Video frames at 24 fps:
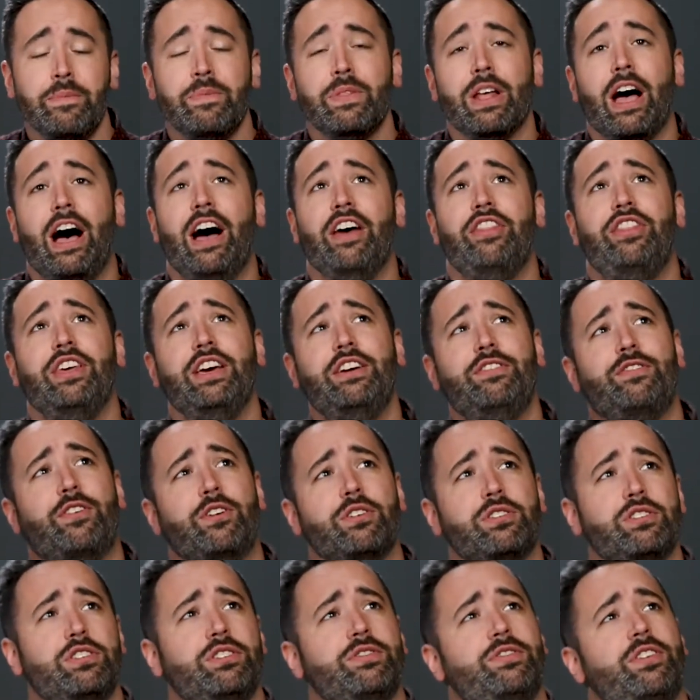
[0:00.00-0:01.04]
I think,
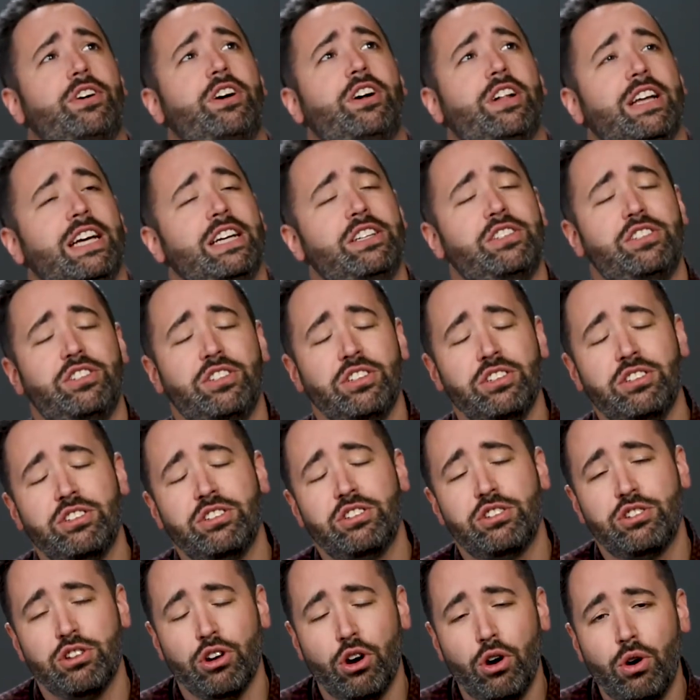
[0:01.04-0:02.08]
first of all, it's just
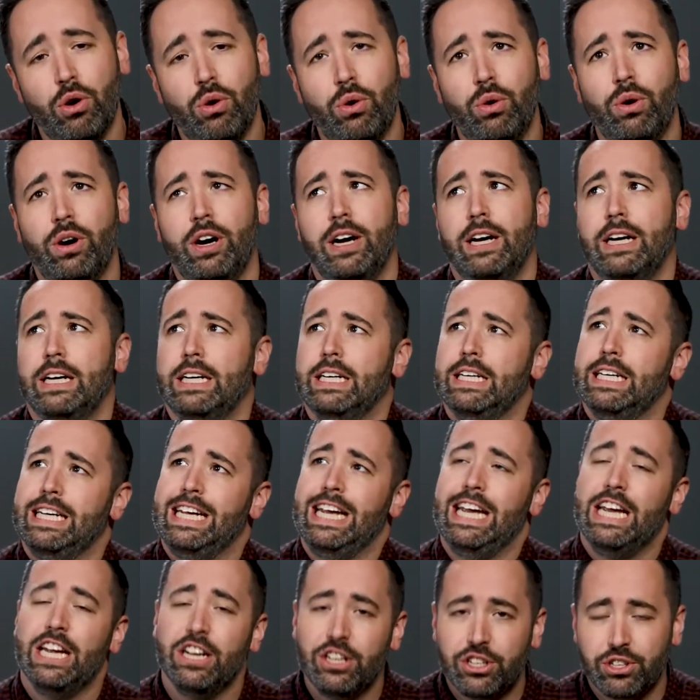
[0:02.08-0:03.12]
so
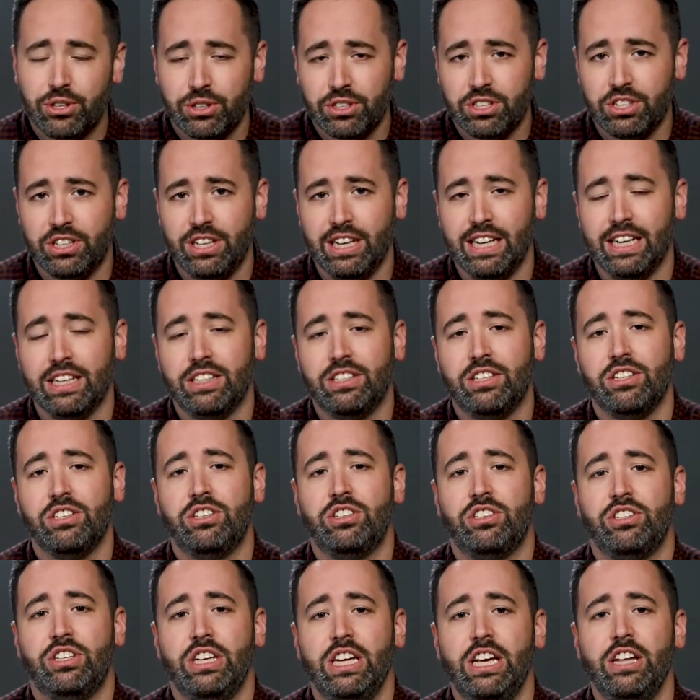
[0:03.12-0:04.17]
interesting to
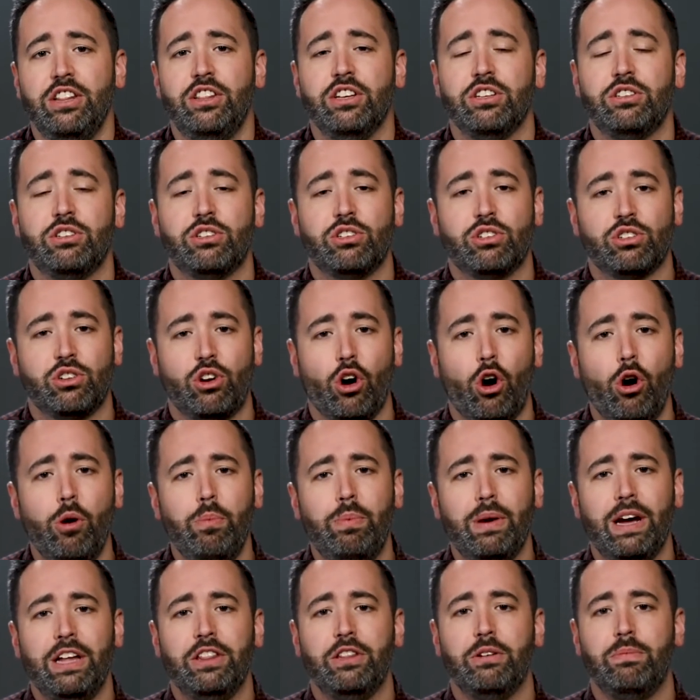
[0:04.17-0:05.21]
see the scope
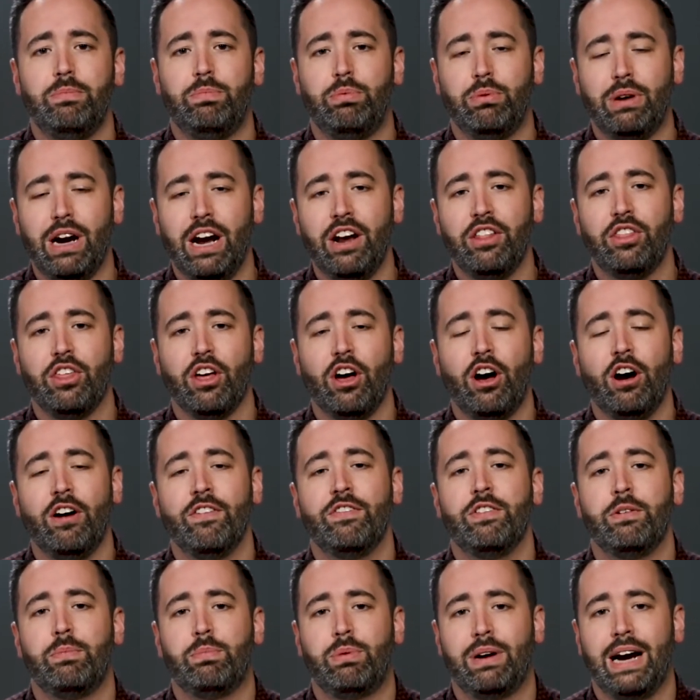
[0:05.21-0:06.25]
and the breadth of
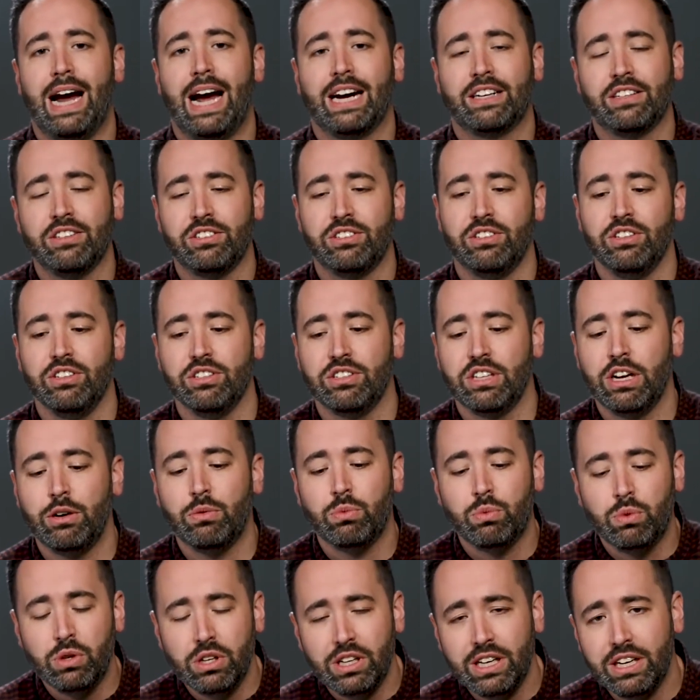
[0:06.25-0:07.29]
the practices. It
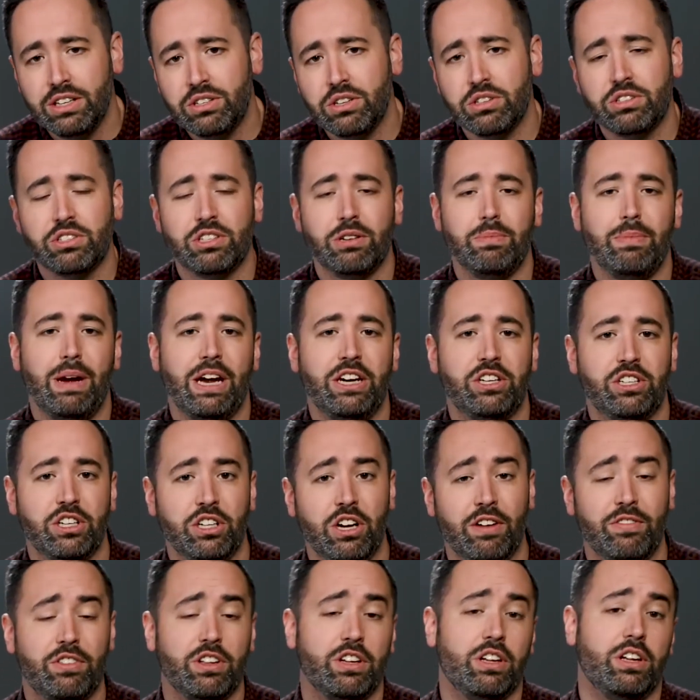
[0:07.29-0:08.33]
really is a summation of